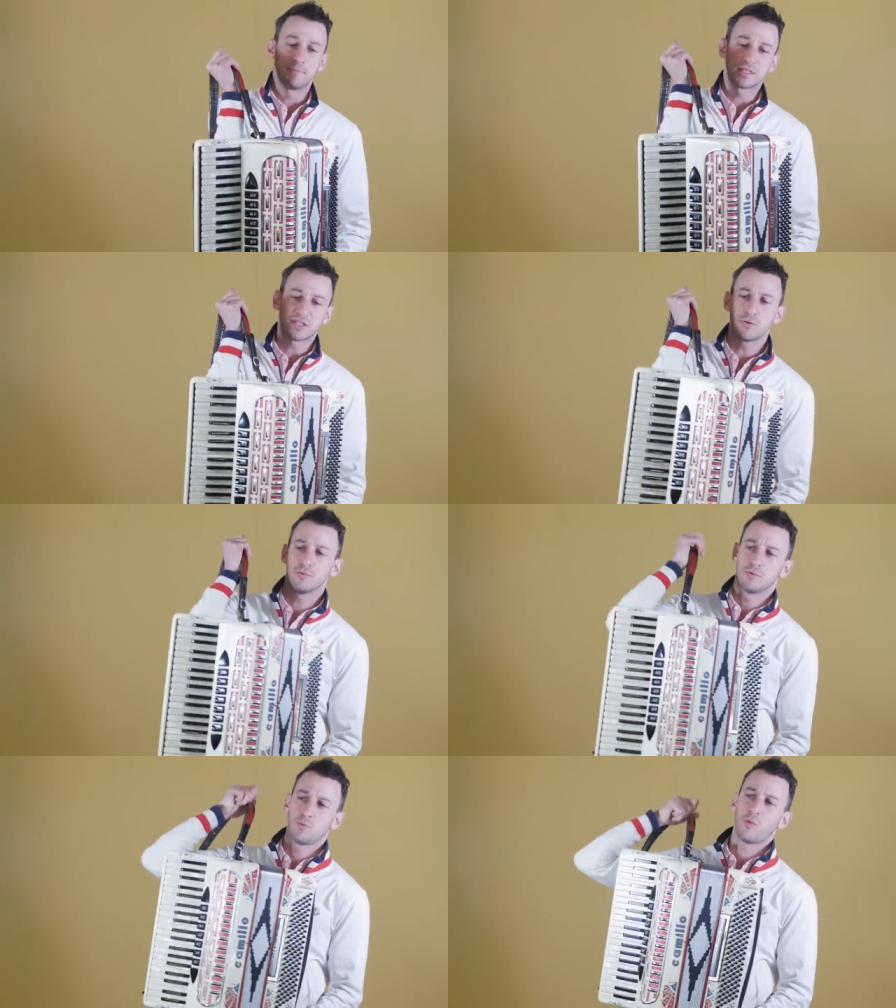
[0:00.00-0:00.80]

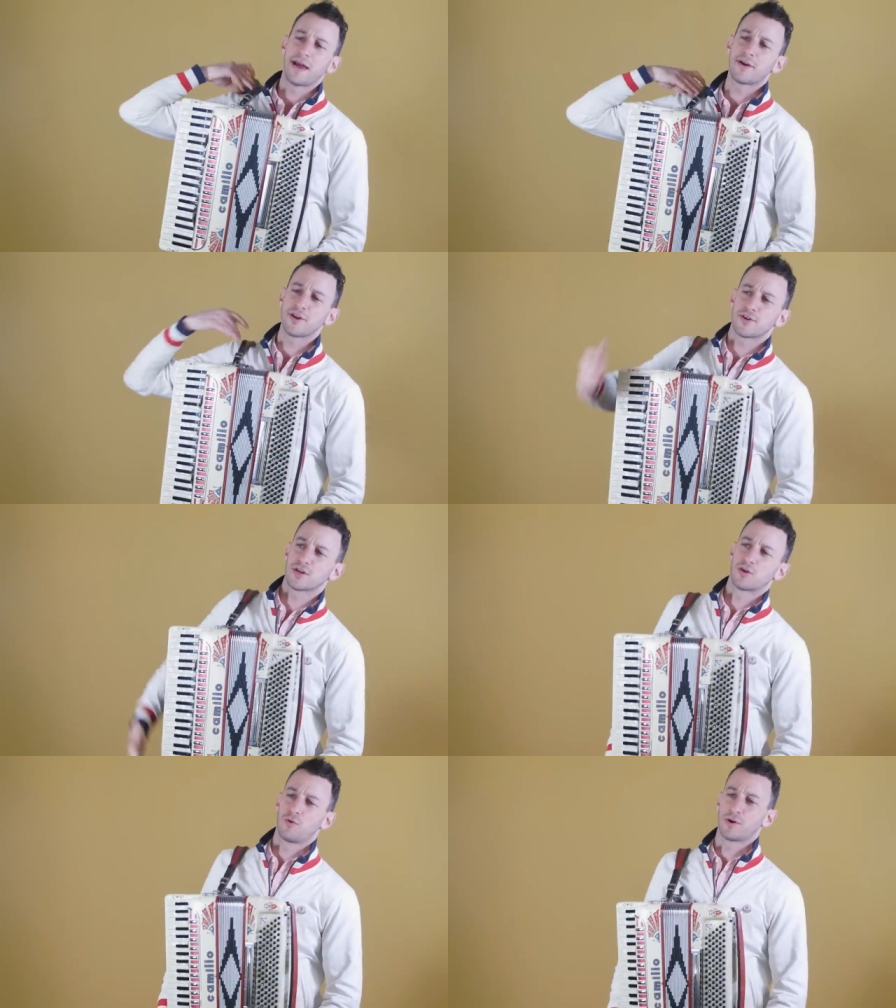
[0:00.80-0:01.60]
So wear your
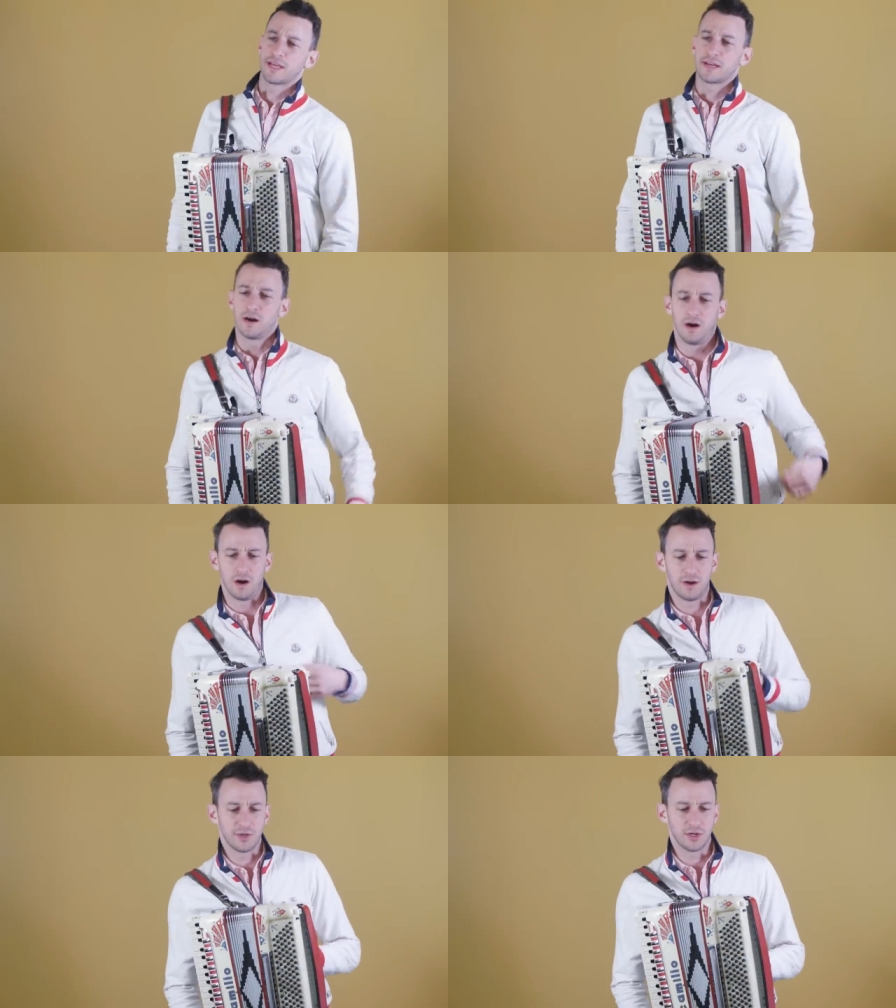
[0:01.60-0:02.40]
accordion
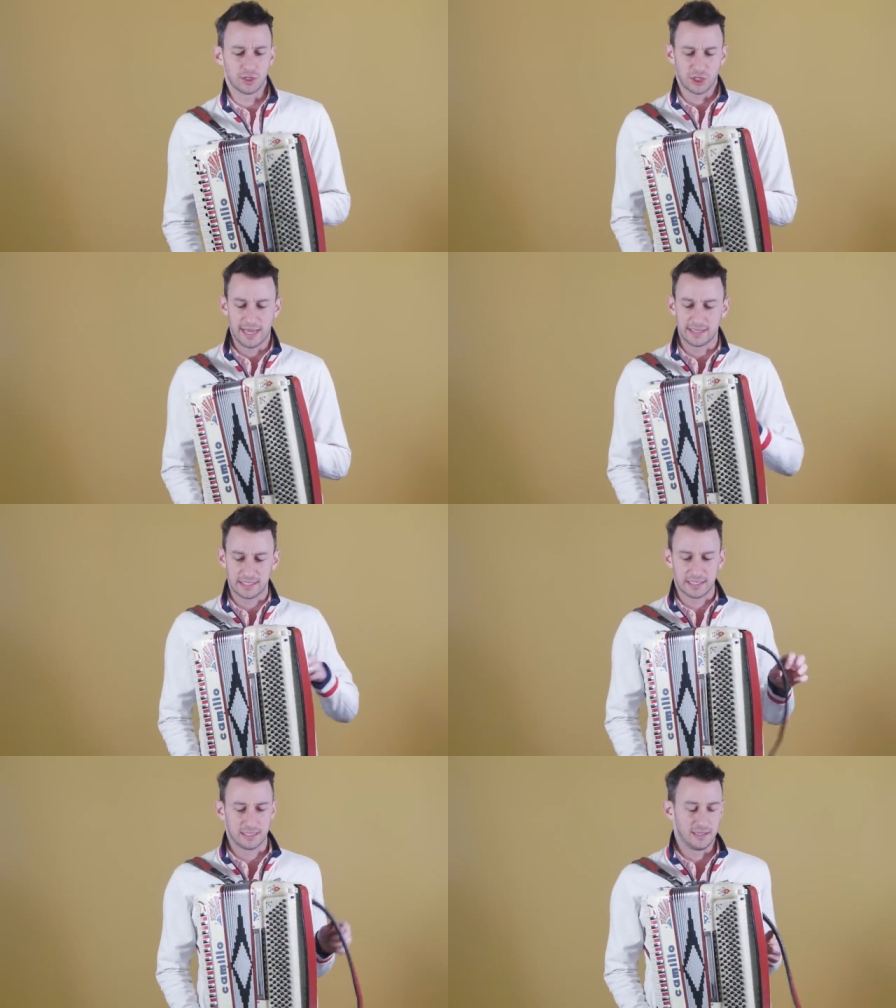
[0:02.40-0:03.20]
on your
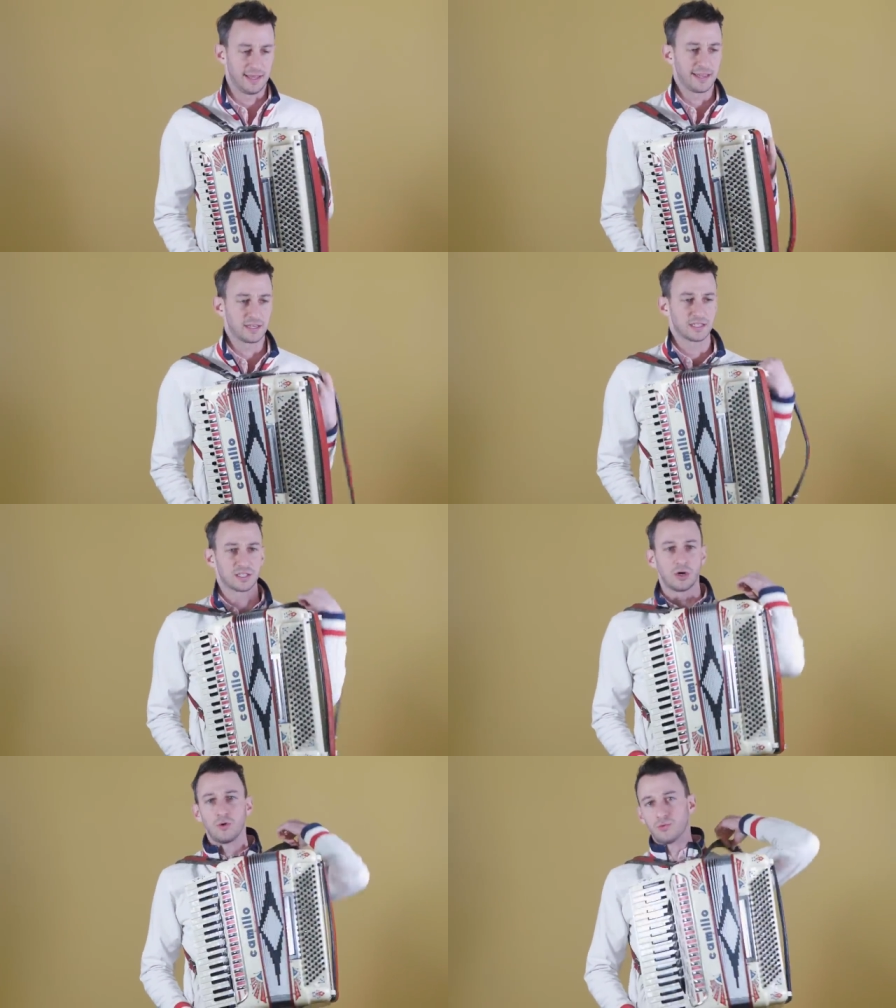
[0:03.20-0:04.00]
chest like
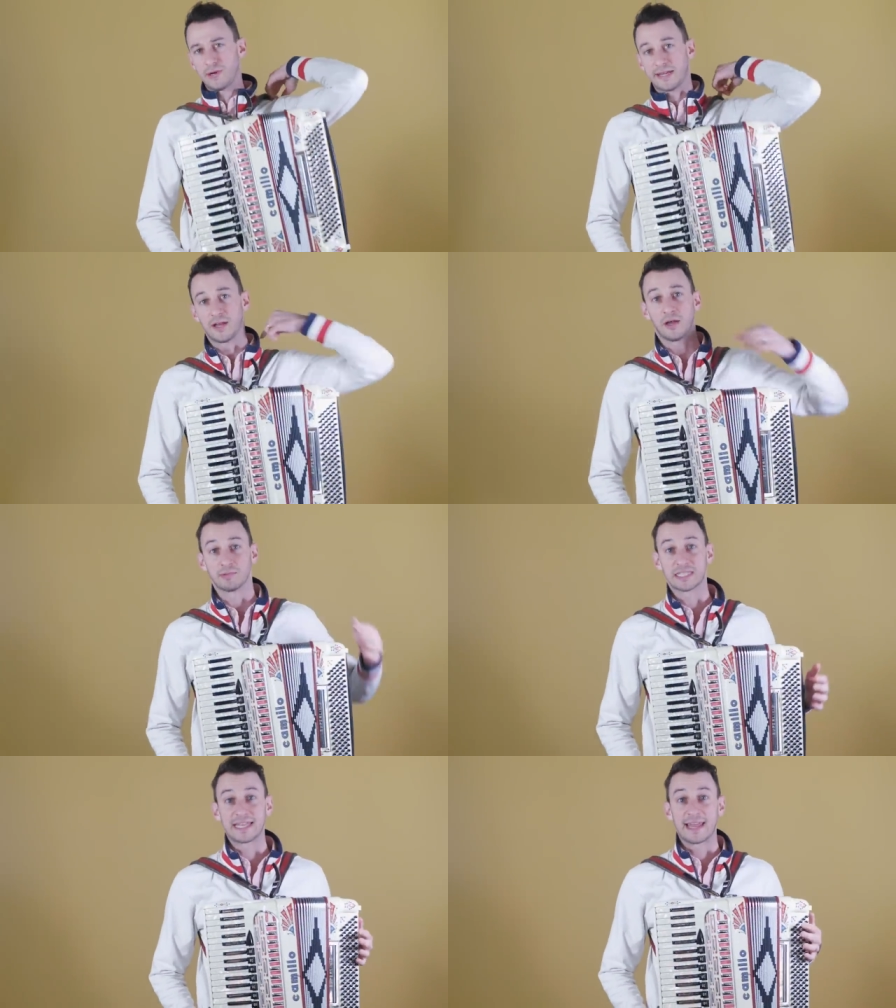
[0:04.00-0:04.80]
so. Right now I'm
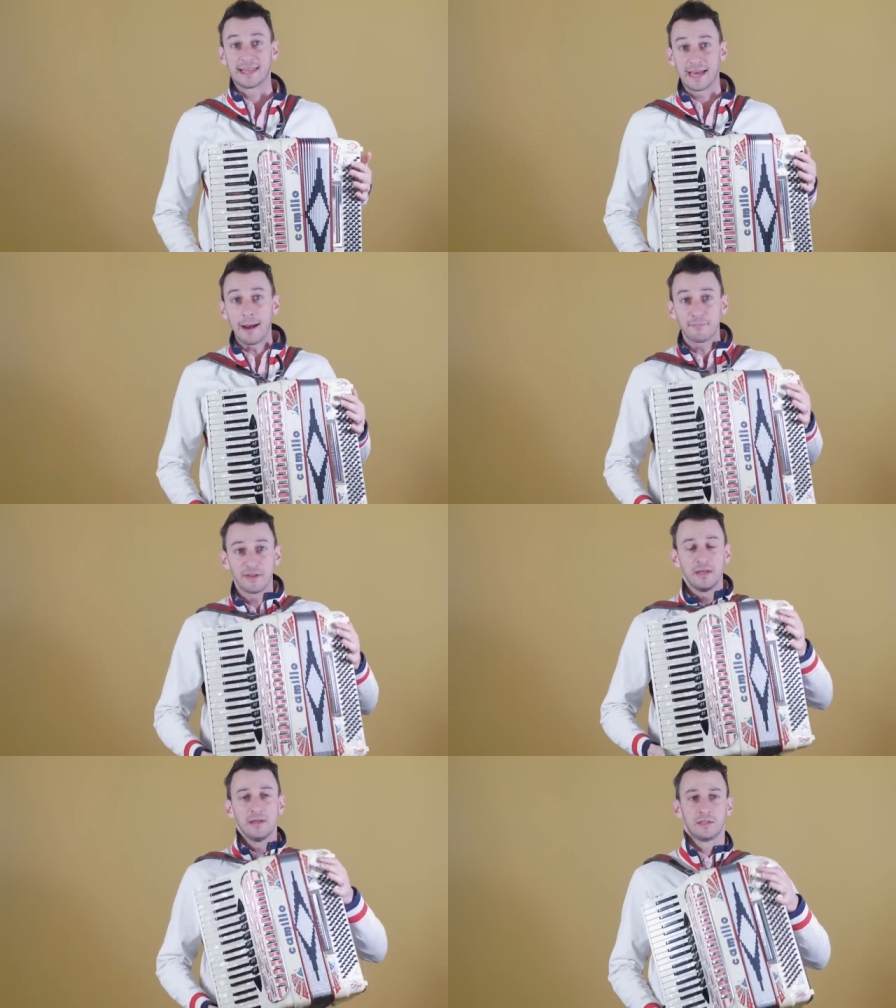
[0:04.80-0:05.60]
standing up
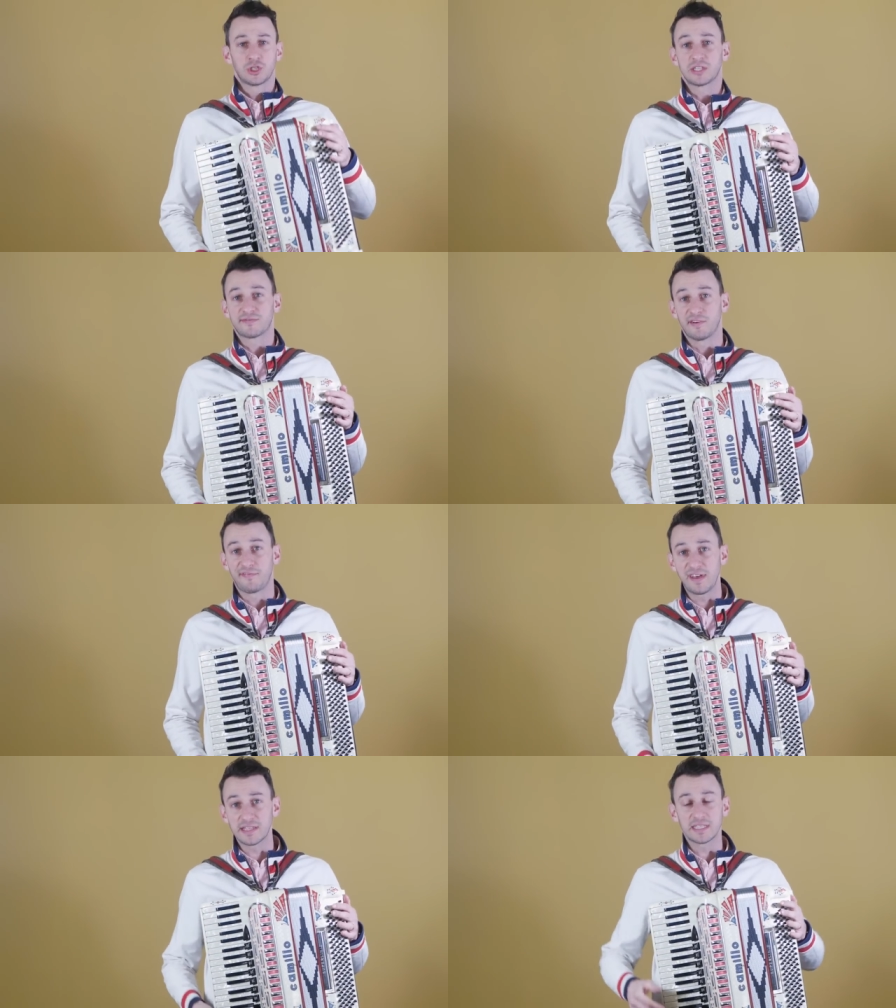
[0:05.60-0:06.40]
just for
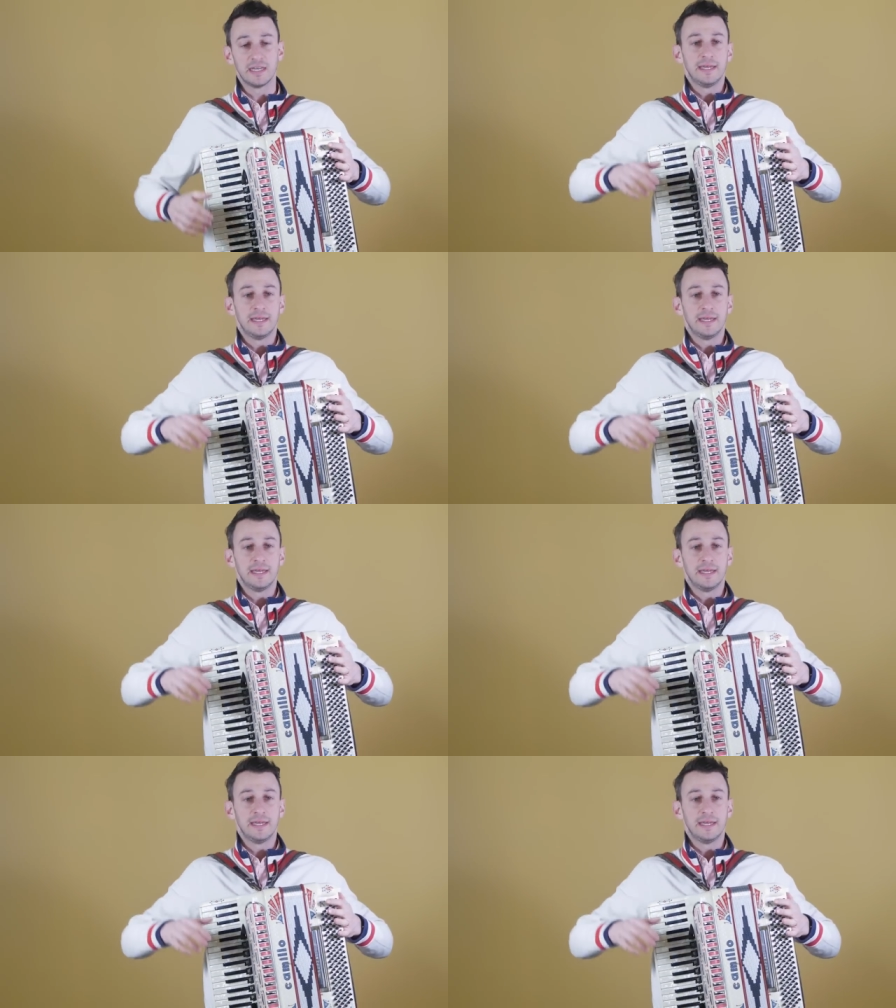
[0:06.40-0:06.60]
fit.